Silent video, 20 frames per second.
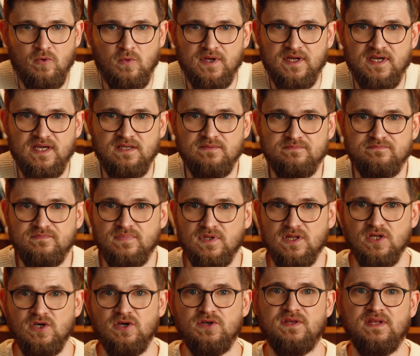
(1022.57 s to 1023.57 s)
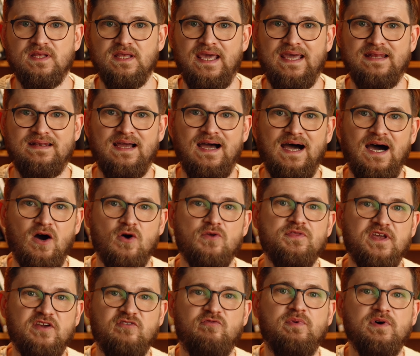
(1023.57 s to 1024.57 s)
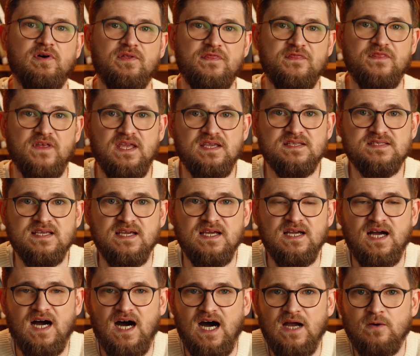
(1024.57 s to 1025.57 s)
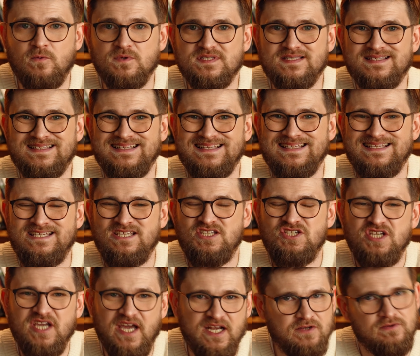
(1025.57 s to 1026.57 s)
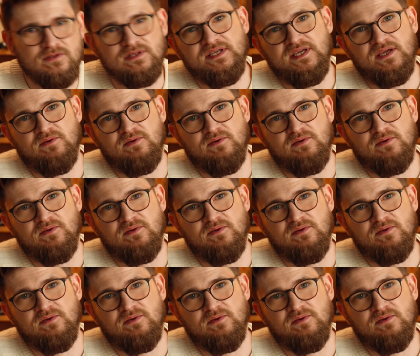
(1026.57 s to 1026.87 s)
When I looked at how they've built things, I was genuinely